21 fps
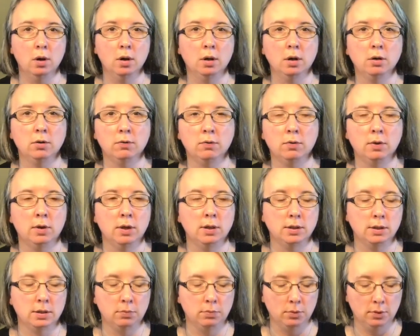
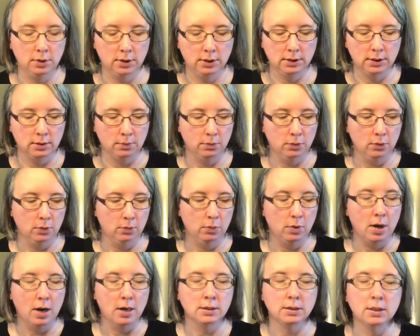It's a pretty simple
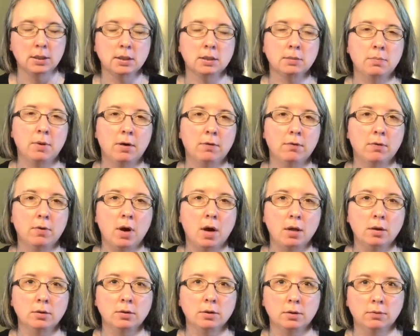process, but for
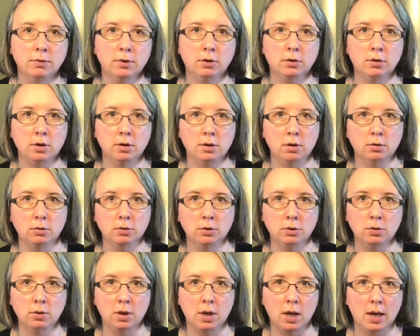others of you that don't
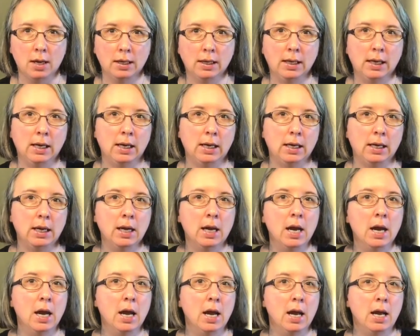do a lot of canning,
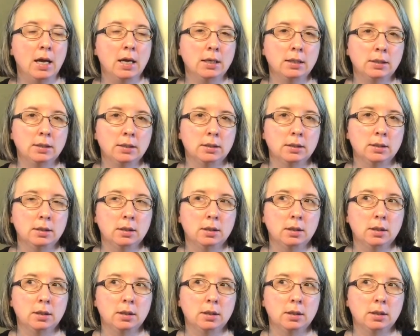it's